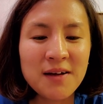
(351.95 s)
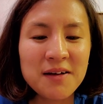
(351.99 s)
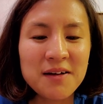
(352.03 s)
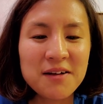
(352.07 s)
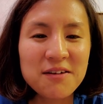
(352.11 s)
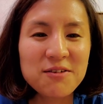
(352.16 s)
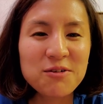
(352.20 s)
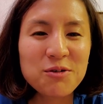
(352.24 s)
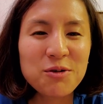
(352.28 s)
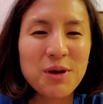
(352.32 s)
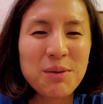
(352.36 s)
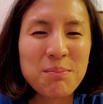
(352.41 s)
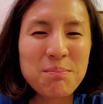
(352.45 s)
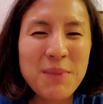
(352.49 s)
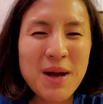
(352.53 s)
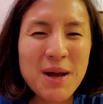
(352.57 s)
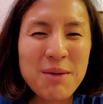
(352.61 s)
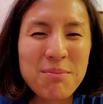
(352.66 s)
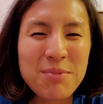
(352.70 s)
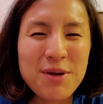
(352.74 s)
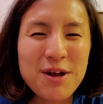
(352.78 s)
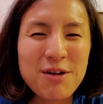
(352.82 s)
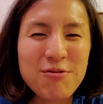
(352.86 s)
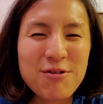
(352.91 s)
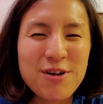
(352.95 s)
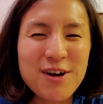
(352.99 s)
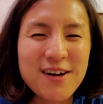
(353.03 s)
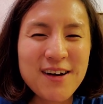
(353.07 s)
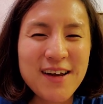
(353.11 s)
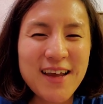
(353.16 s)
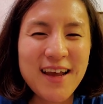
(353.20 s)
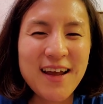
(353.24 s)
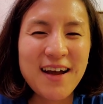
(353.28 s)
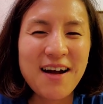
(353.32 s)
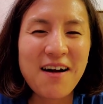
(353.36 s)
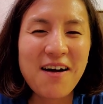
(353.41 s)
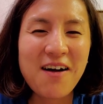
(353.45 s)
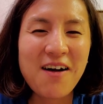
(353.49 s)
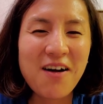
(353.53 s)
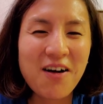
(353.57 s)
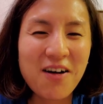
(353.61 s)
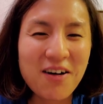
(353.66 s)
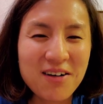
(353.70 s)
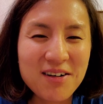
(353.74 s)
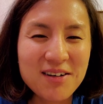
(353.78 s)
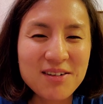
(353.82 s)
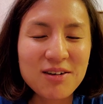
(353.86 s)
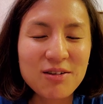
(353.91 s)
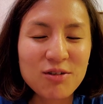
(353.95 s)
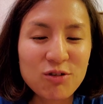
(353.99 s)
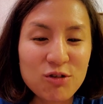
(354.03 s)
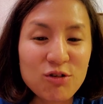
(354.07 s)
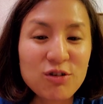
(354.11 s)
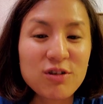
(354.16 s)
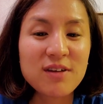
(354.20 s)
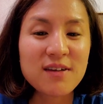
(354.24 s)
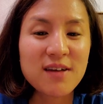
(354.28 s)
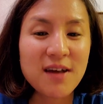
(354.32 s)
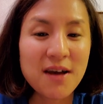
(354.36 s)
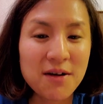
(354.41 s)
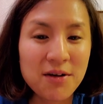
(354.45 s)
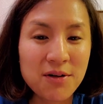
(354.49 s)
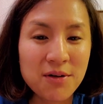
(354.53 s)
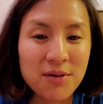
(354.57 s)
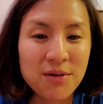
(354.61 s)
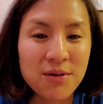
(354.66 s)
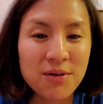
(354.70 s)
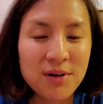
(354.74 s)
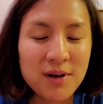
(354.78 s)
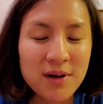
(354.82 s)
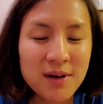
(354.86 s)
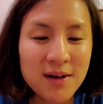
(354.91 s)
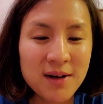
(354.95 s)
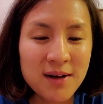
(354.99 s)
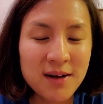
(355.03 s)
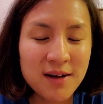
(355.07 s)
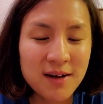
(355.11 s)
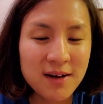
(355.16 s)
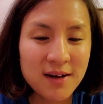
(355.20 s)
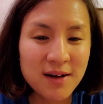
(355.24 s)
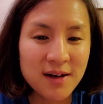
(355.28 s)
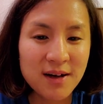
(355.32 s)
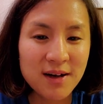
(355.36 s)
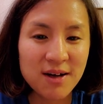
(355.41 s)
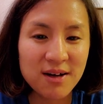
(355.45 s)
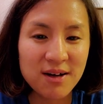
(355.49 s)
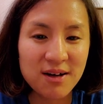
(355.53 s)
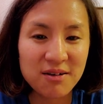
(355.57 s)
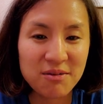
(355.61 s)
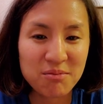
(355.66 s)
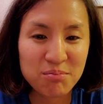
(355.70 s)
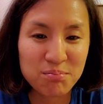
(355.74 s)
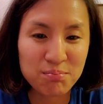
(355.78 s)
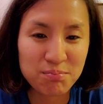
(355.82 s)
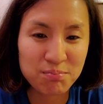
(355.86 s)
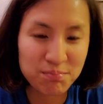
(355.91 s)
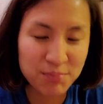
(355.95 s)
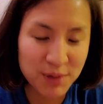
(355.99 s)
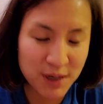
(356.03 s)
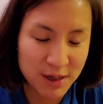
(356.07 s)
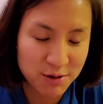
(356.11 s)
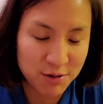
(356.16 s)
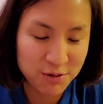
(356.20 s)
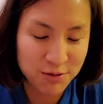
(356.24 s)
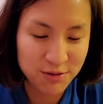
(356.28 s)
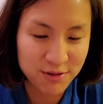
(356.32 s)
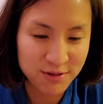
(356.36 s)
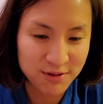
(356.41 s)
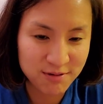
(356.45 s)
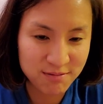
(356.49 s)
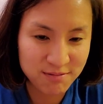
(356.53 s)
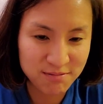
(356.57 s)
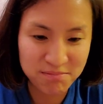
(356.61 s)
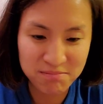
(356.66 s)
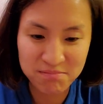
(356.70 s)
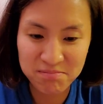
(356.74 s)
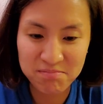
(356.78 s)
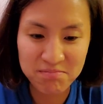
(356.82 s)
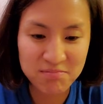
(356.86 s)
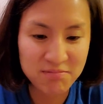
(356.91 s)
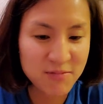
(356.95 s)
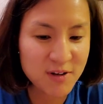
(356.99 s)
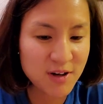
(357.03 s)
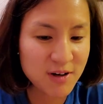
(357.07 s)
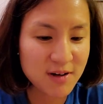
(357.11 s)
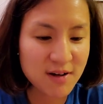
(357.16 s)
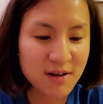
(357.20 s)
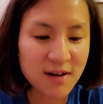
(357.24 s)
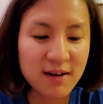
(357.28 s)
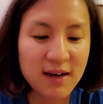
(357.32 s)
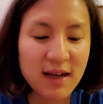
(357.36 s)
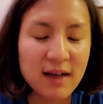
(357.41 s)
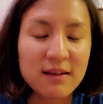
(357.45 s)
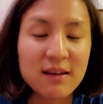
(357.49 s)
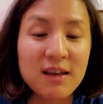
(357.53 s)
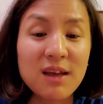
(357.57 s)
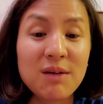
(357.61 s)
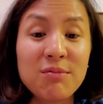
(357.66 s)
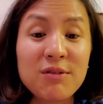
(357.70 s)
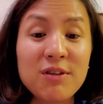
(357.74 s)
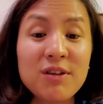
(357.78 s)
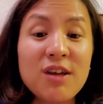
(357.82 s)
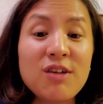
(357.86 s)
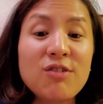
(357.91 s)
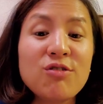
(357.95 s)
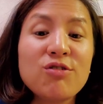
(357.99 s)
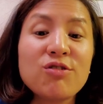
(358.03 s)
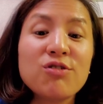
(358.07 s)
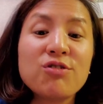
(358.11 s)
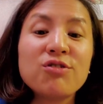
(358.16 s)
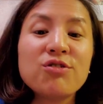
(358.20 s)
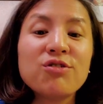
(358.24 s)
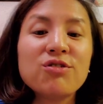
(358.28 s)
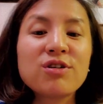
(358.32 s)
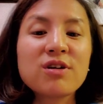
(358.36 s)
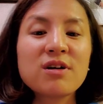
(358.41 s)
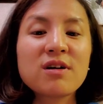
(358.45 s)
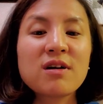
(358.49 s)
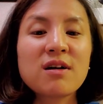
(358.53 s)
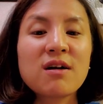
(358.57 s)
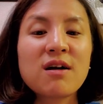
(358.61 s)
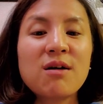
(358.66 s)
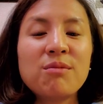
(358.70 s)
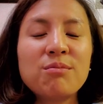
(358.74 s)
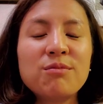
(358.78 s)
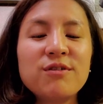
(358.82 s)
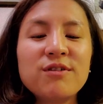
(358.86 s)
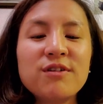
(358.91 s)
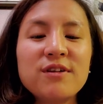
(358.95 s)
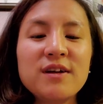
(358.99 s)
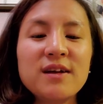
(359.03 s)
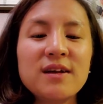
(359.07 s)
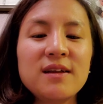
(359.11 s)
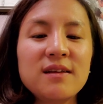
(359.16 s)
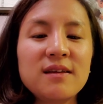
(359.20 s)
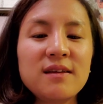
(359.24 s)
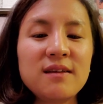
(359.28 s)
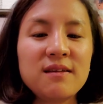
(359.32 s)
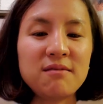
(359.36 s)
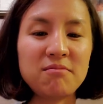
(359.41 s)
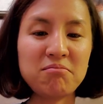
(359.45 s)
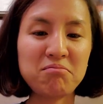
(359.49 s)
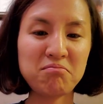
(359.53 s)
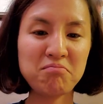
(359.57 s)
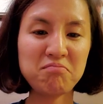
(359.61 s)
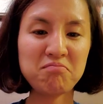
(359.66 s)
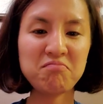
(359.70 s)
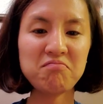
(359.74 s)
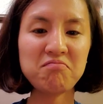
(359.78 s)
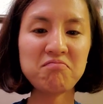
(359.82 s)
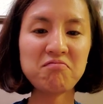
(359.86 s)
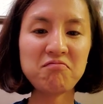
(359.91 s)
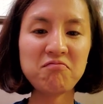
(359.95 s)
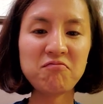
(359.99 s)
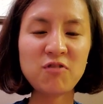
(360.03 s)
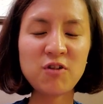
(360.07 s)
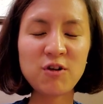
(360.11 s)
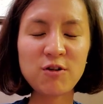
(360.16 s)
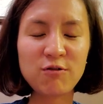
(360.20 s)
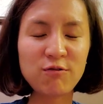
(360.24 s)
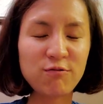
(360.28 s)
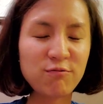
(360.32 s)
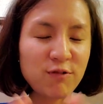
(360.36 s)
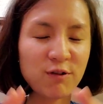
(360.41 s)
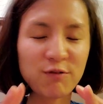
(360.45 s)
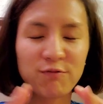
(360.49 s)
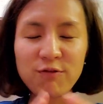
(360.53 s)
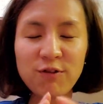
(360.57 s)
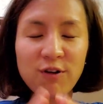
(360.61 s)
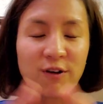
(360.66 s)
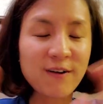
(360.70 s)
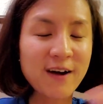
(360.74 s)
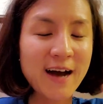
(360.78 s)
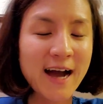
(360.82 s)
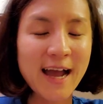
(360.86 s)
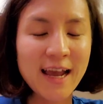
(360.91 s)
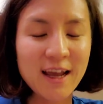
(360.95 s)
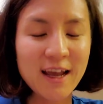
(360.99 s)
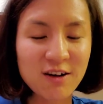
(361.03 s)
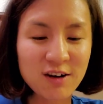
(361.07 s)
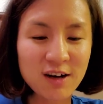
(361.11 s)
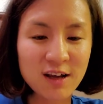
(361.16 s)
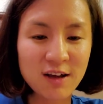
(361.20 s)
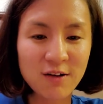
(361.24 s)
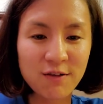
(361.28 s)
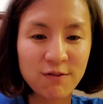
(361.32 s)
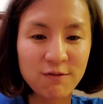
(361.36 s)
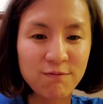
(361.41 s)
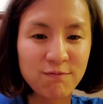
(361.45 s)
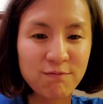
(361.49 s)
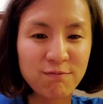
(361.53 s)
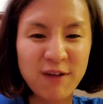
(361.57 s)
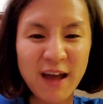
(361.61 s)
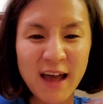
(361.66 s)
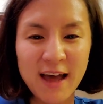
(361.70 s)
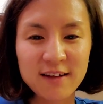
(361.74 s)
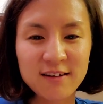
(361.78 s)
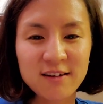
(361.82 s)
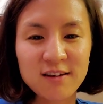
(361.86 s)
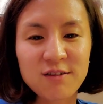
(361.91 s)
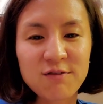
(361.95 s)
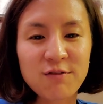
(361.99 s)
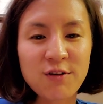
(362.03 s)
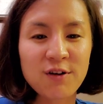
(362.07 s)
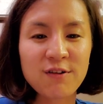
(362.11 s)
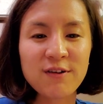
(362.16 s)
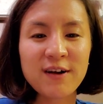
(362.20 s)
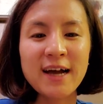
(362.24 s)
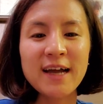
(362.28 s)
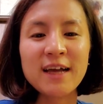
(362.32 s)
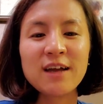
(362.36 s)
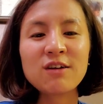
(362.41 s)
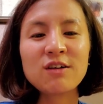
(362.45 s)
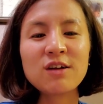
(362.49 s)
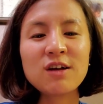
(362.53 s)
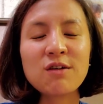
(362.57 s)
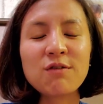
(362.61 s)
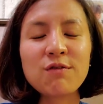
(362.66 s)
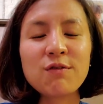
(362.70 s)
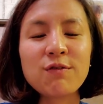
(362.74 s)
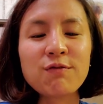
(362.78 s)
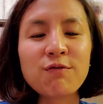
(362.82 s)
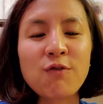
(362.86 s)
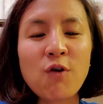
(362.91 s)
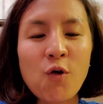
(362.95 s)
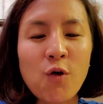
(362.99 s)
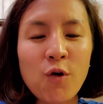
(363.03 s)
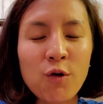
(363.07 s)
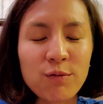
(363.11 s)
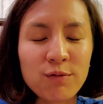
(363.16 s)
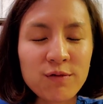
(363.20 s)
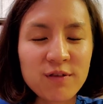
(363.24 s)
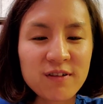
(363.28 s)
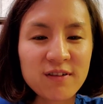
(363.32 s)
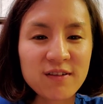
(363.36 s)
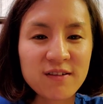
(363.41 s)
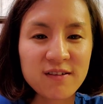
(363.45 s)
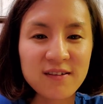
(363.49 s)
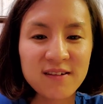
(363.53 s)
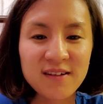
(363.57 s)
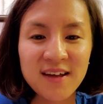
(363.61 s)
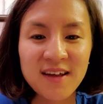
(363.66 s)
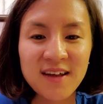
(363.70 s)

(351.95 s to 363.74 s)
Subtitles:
So it might be really hard to tell because the connective tissue comes in vast variety of forms.